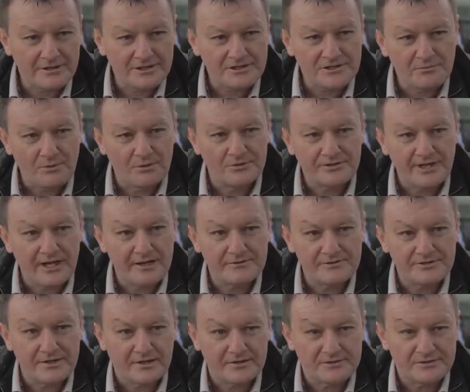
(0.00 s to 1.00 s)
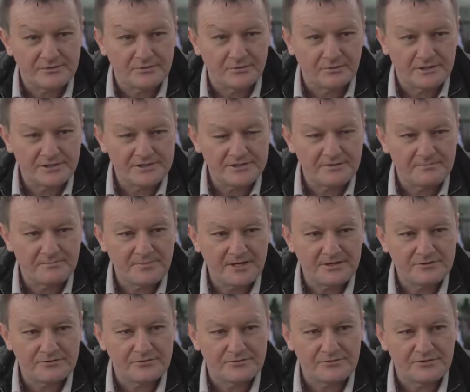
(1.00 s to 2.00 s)
I guess the one downside to all this
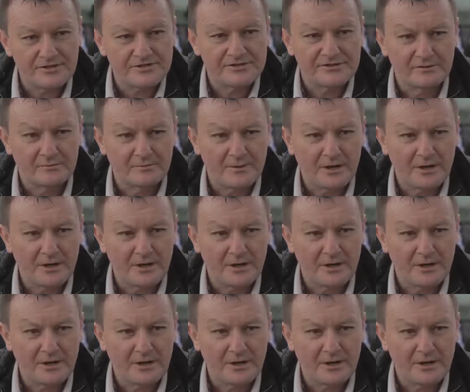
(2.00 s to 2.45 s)
compared to a traditional